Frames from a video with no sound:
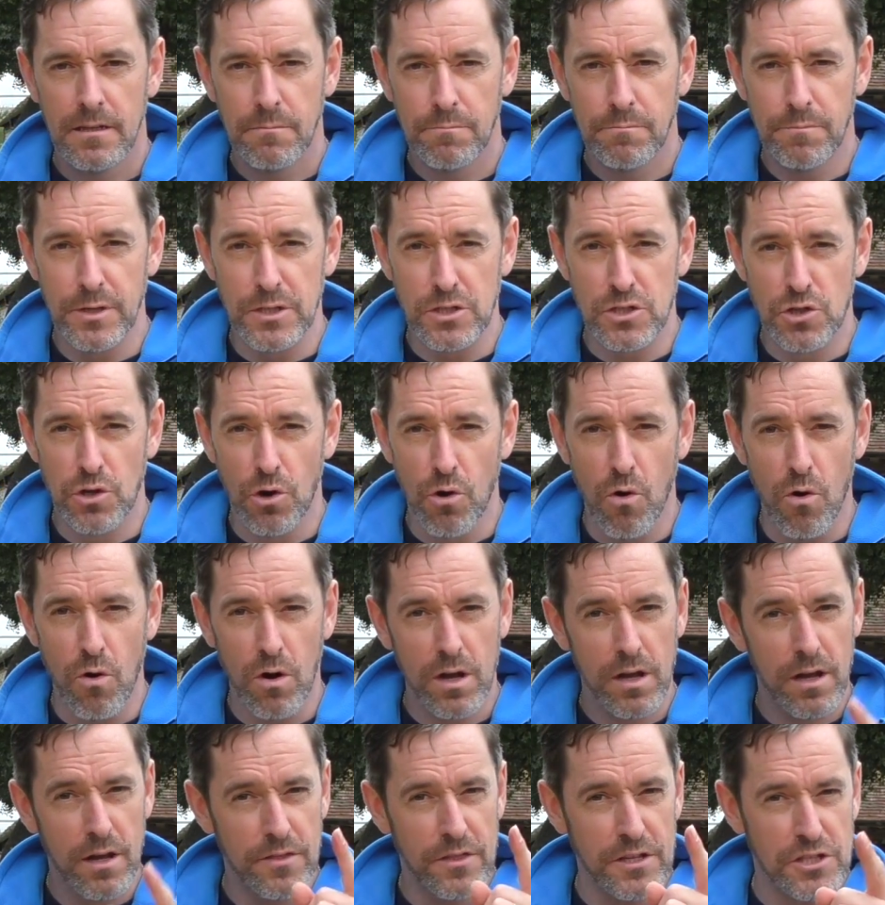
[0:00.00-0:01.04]
But
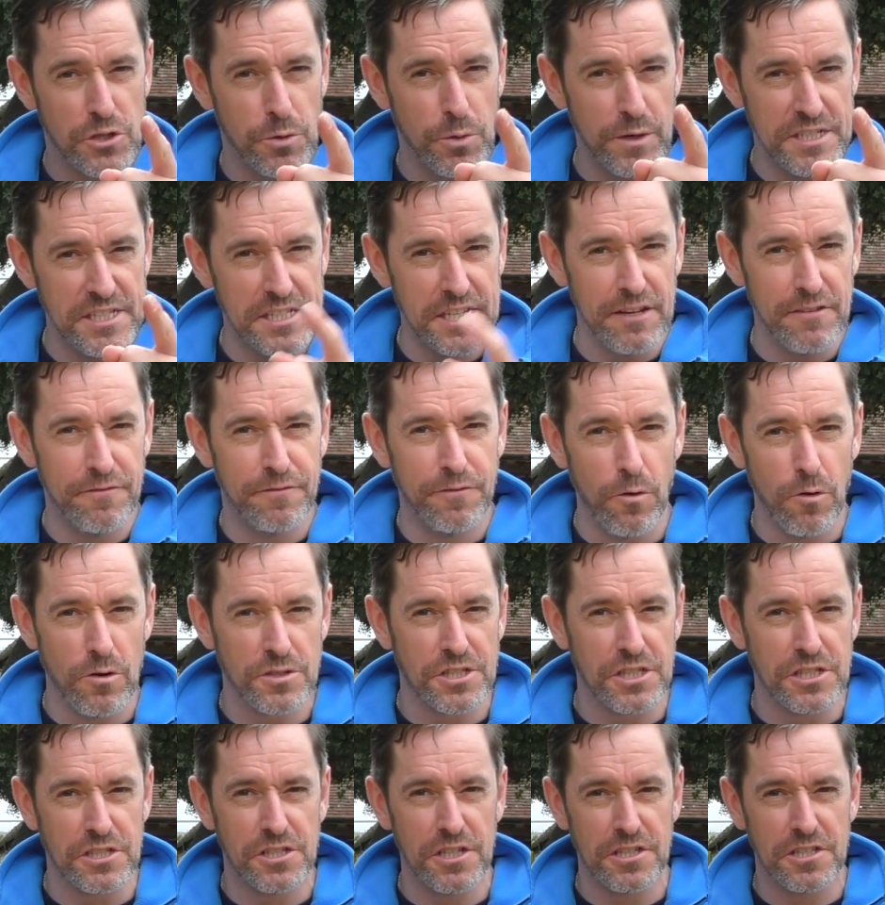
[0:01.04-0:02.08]
torque, the twisting
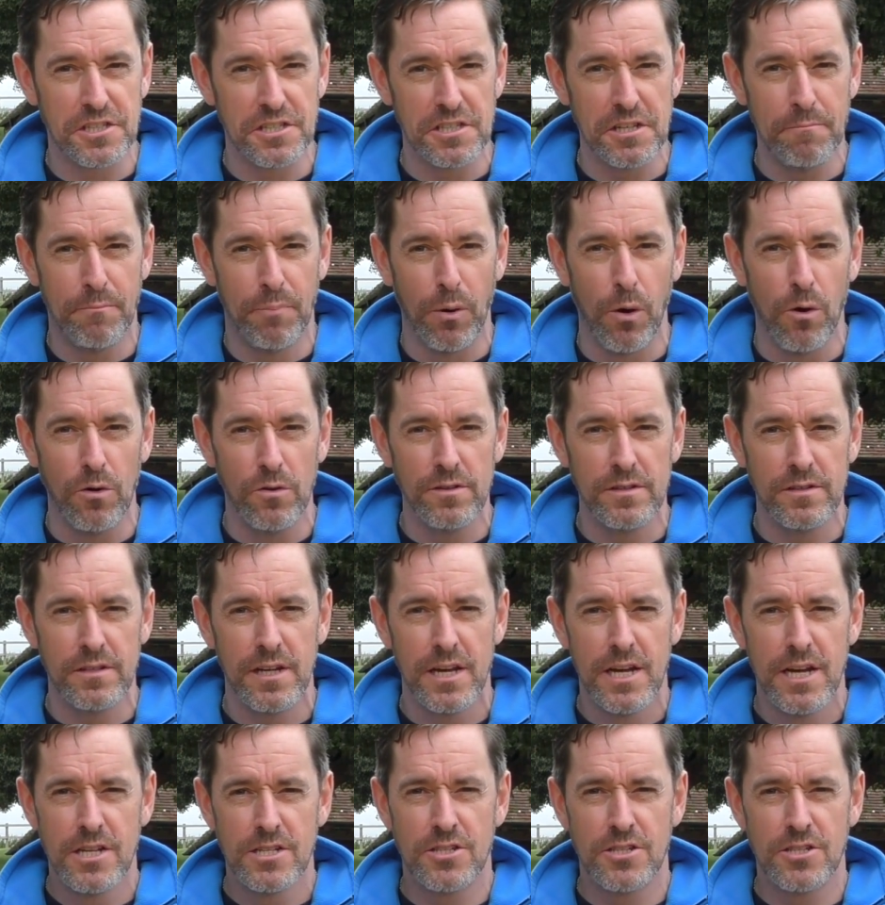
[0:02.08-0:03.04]
force, is just as important,